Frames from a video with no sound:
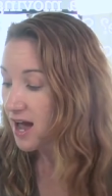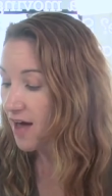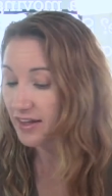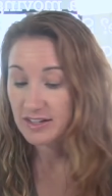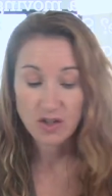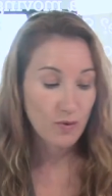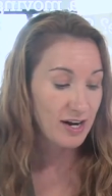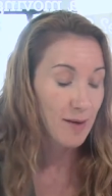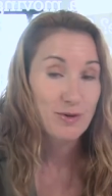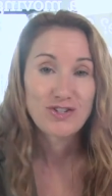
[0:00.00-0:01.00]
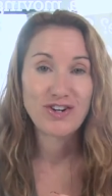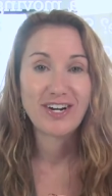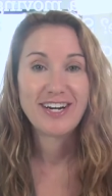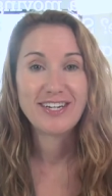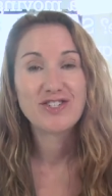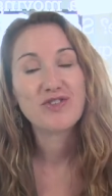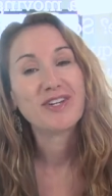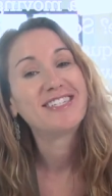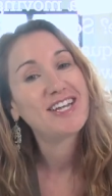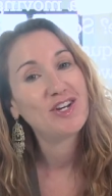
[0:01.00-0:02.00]
I think it's a great opportunity to
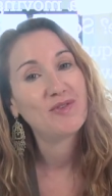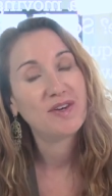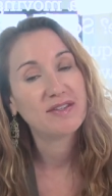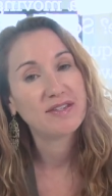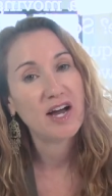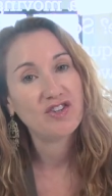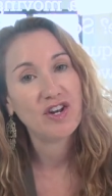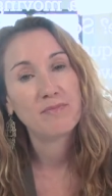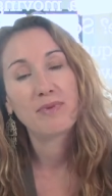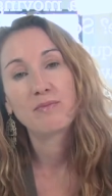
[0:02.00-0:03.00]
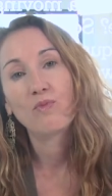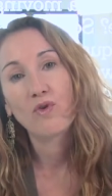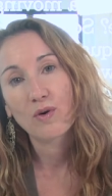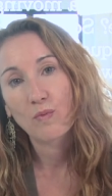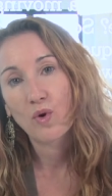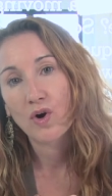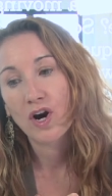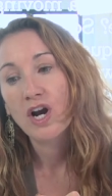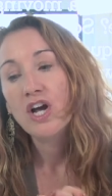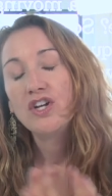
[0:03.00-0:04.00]
continue the discussion, but more and
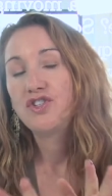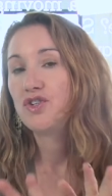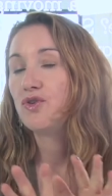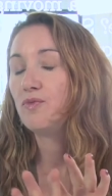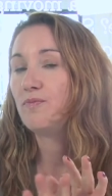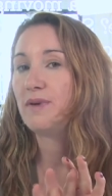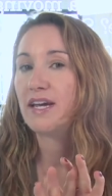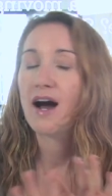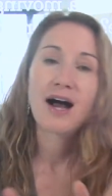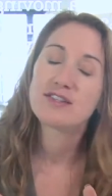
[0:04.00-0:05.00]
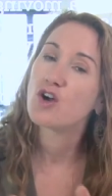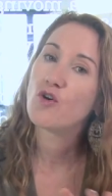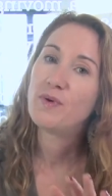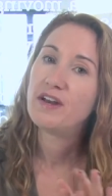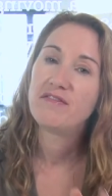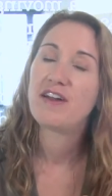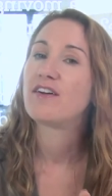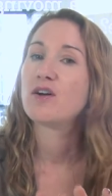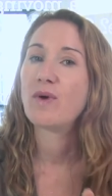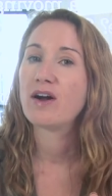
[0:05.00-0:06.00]
more to be eyes open and
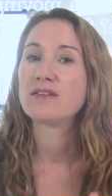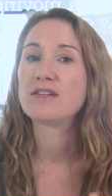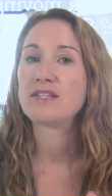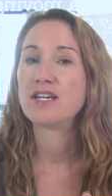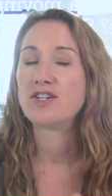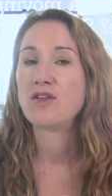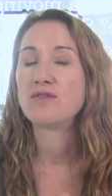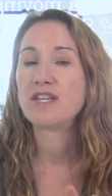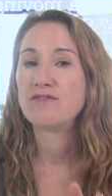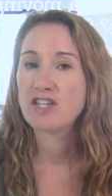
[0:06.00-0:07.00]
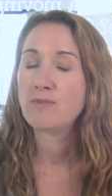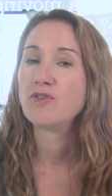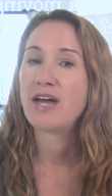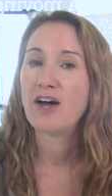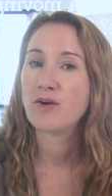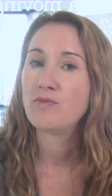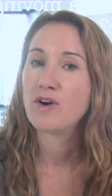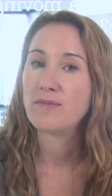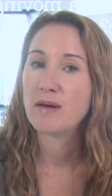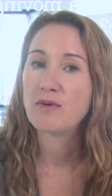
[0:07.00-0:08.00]
very aware and listening to those that have doubled down on
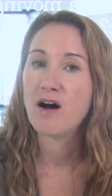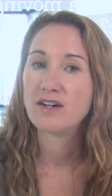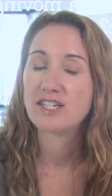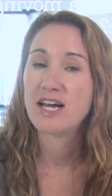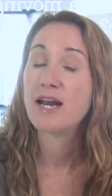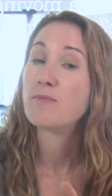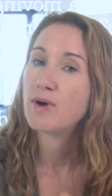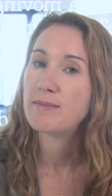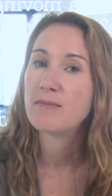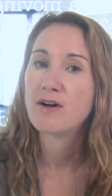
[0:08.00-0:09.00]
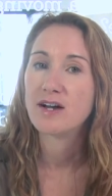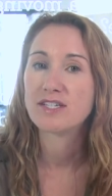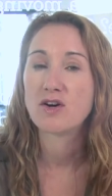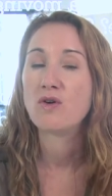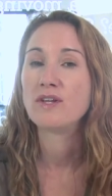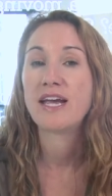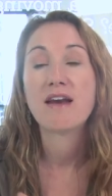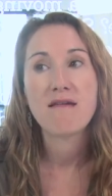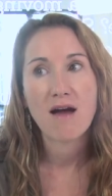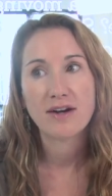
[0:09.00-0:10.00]
premium content and premium content
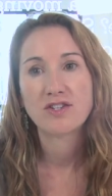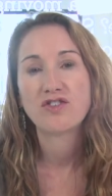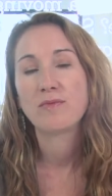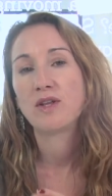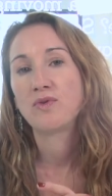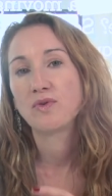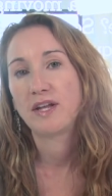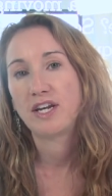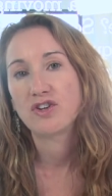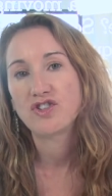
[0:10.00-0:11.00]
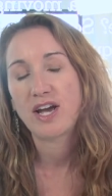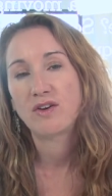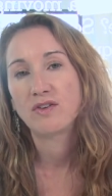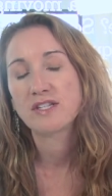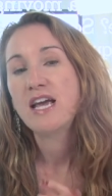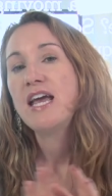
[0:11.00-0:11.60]
only, not distributed through linear channels,